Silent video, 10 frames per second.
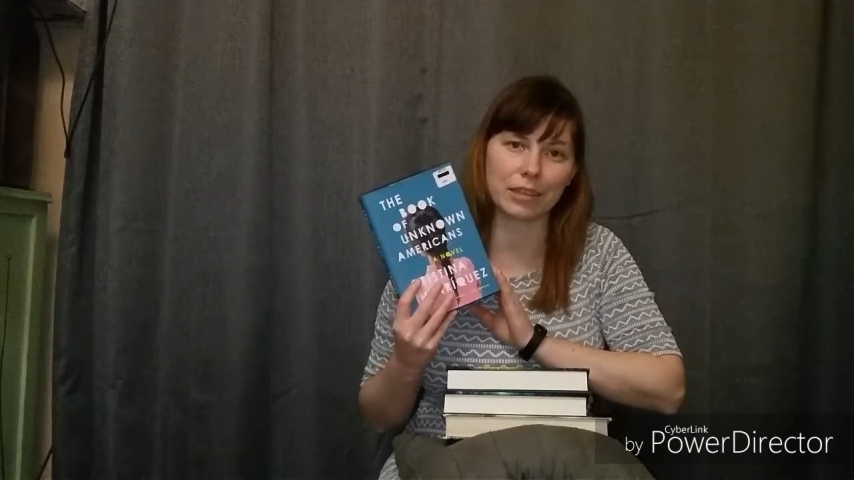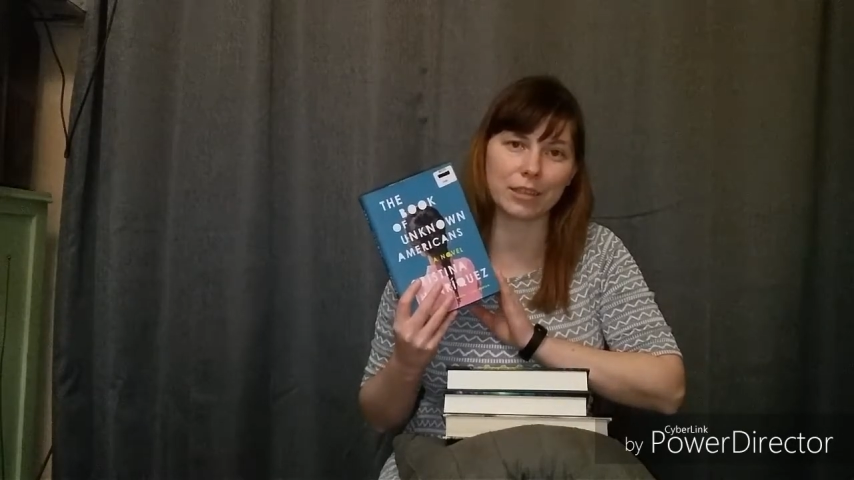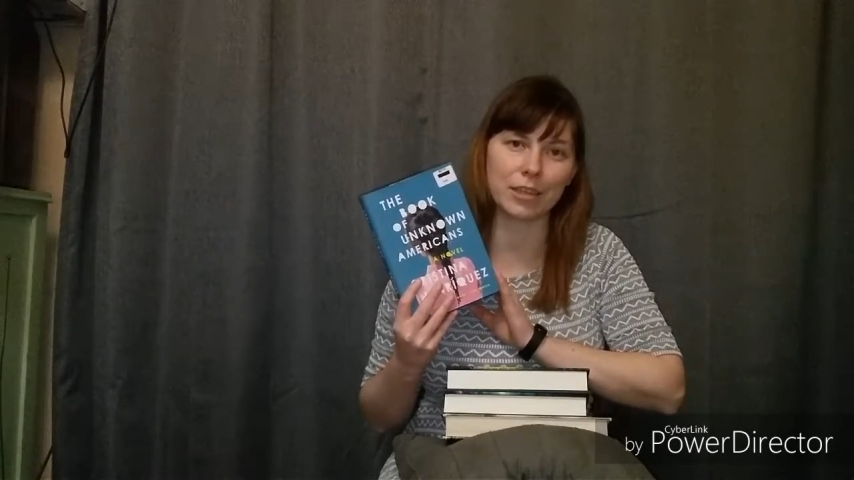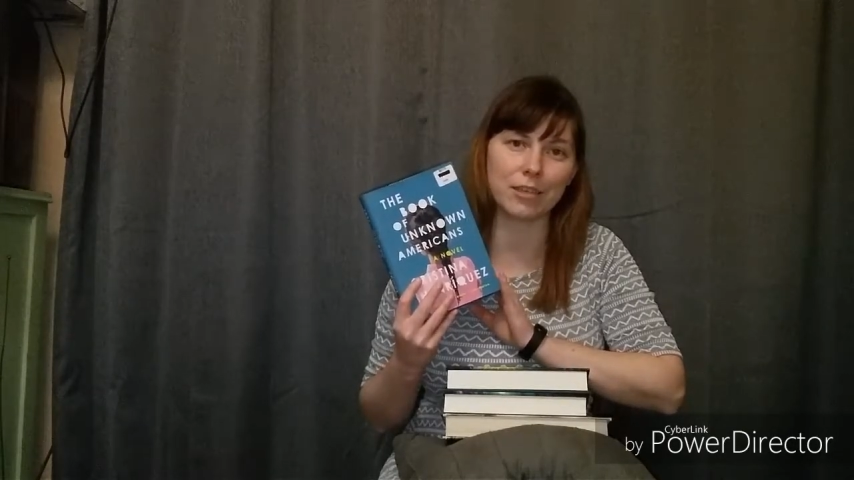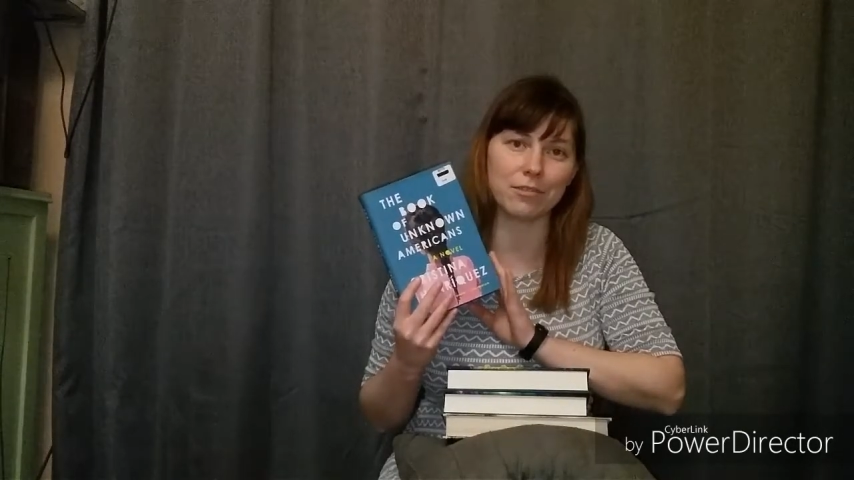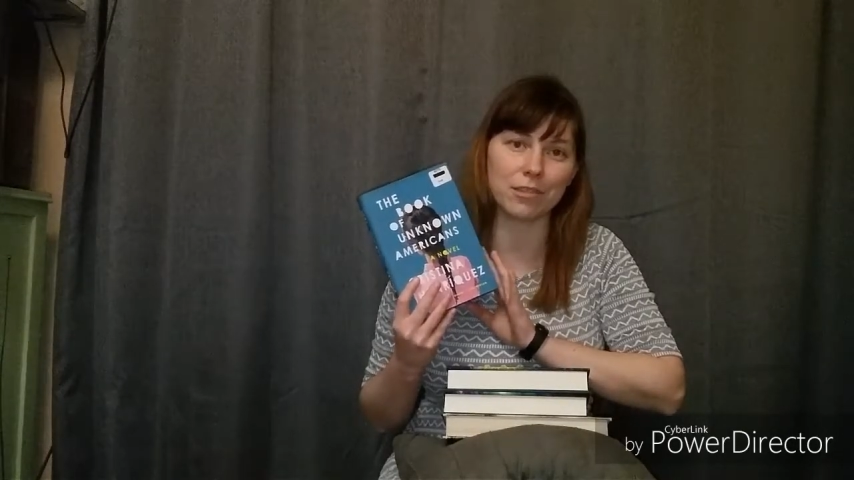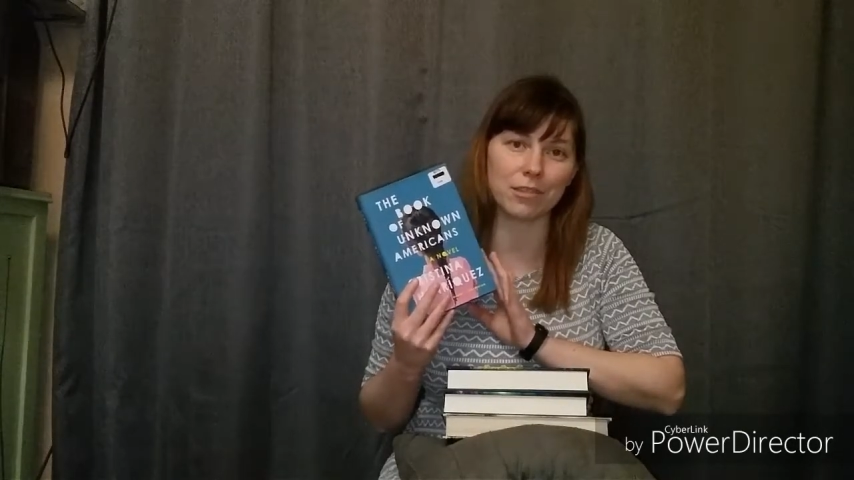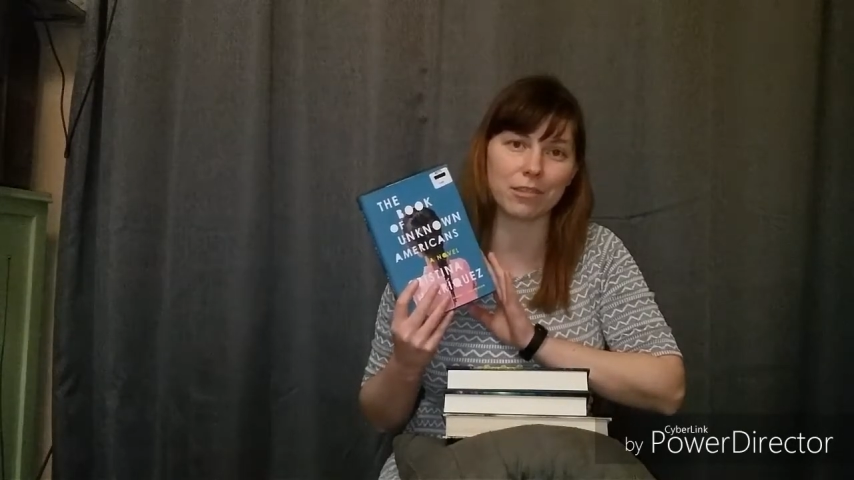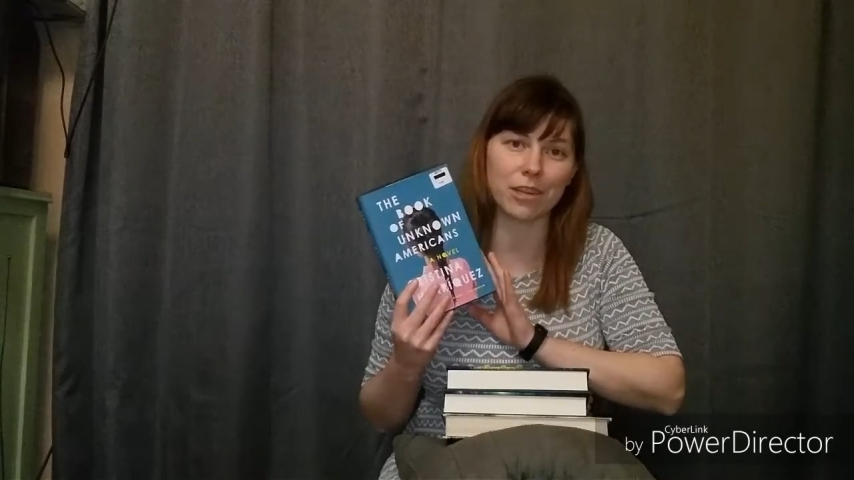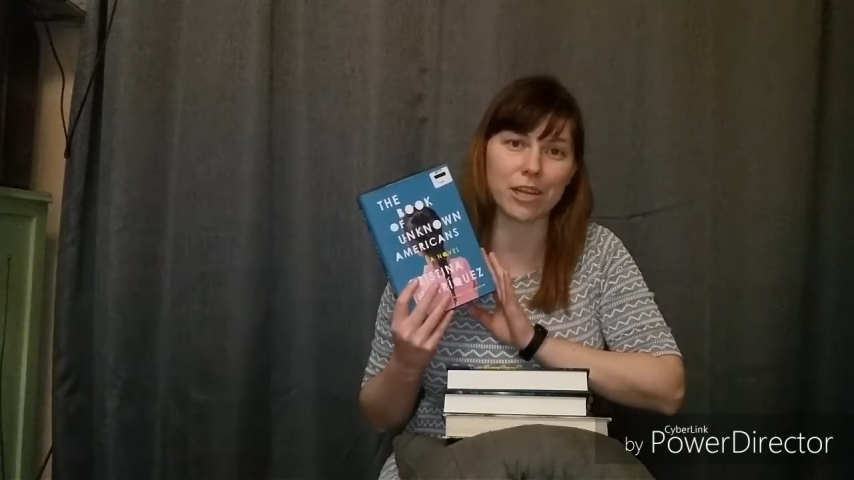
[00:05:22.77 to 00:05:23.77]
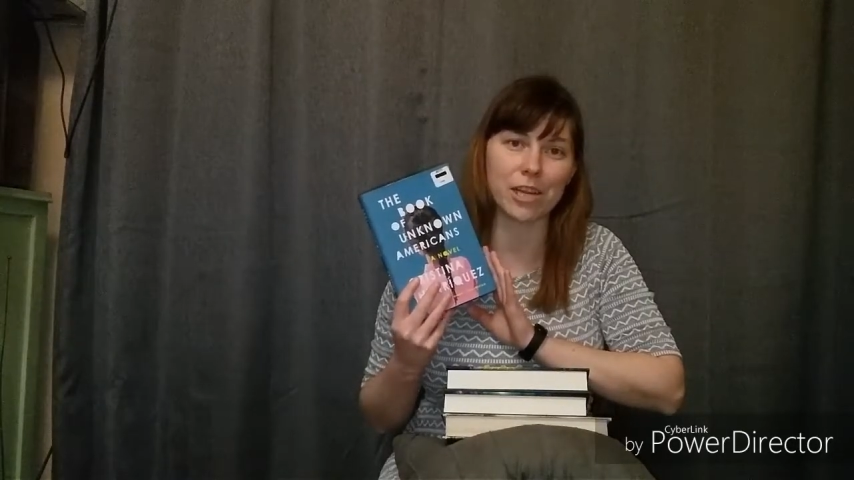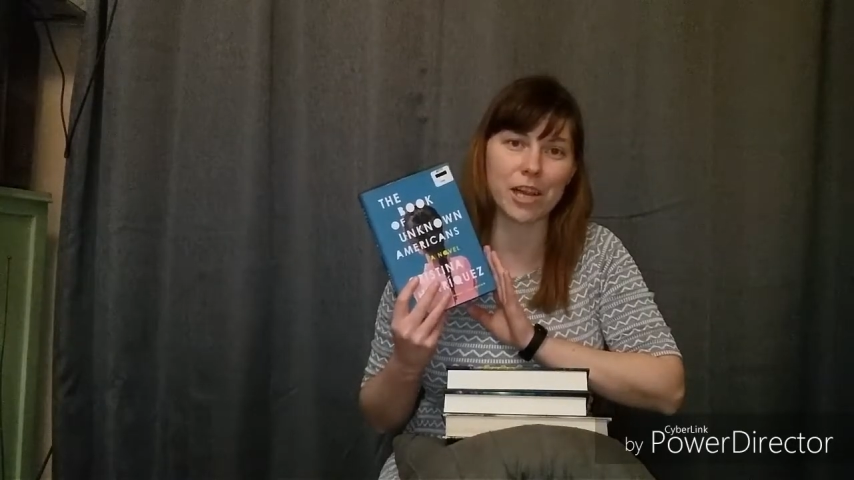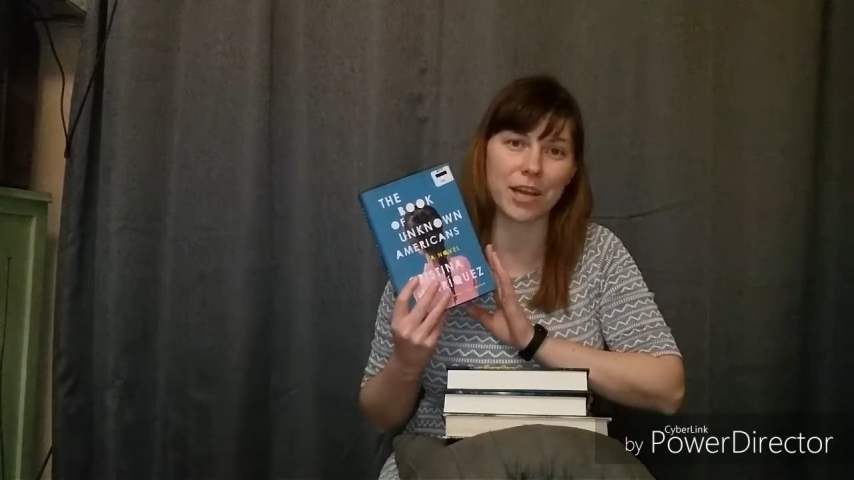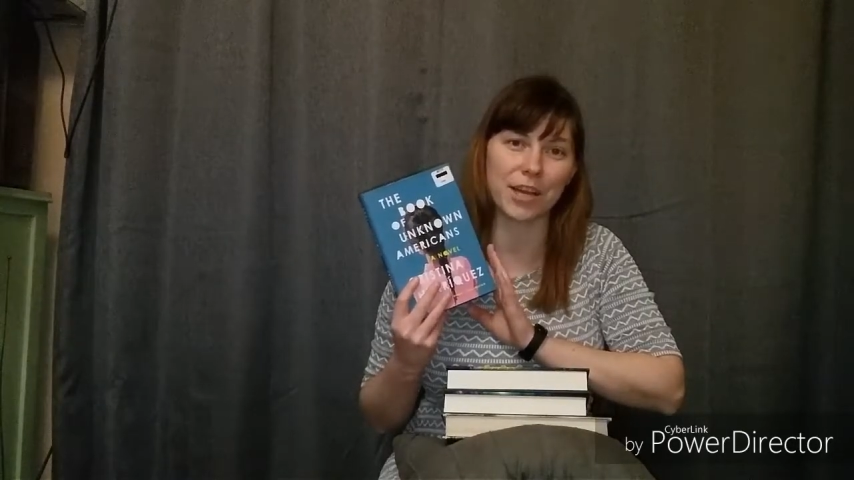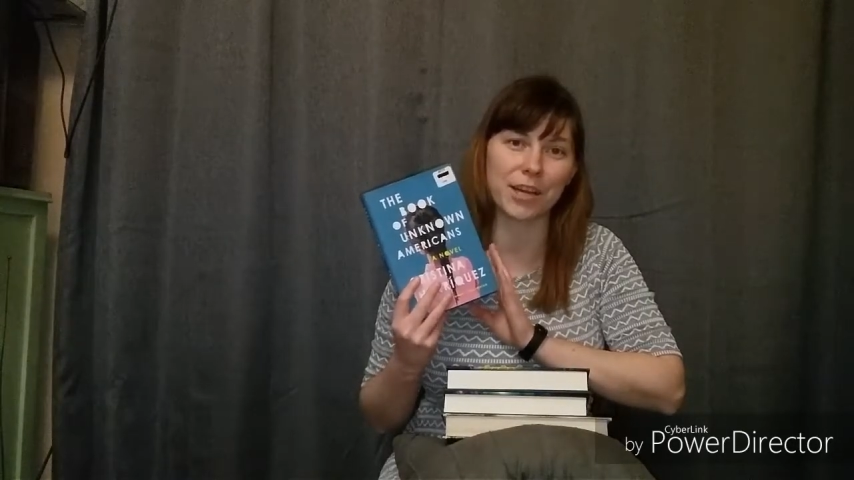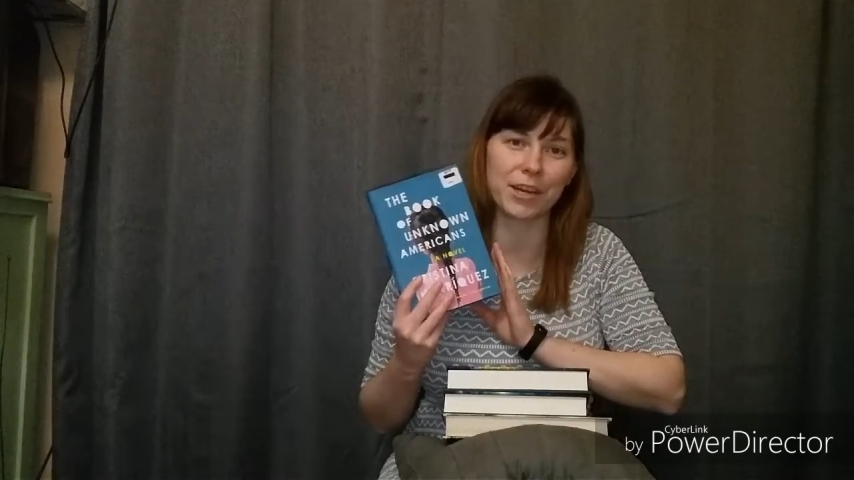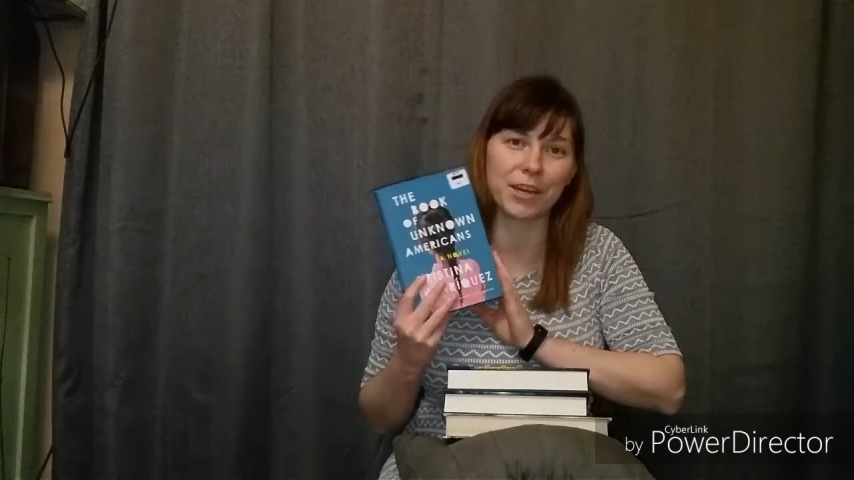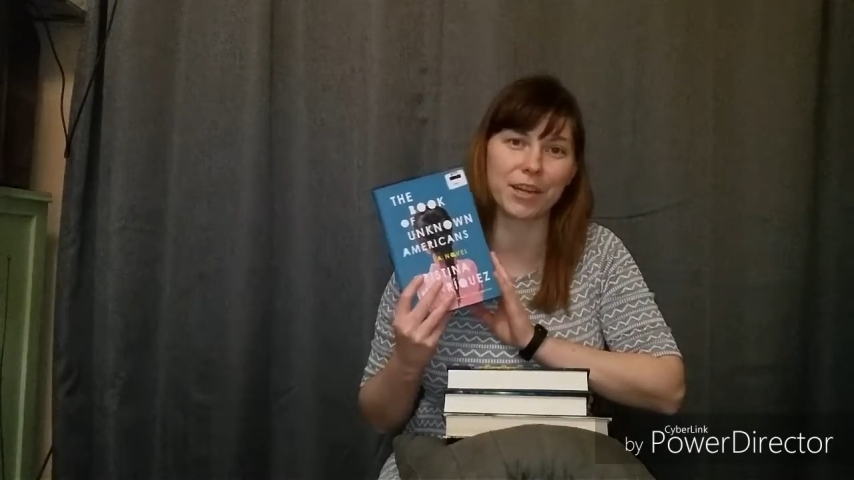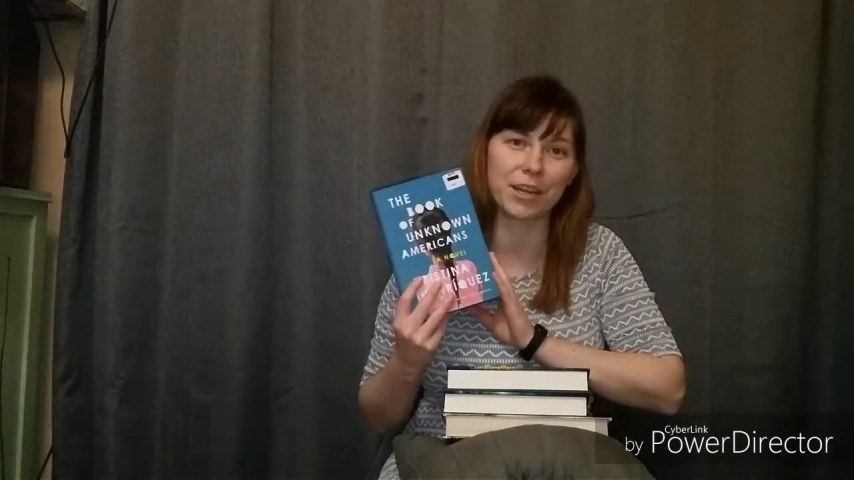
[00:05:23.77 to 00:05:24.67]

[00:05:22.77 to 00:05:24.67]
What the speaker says: such a cute story and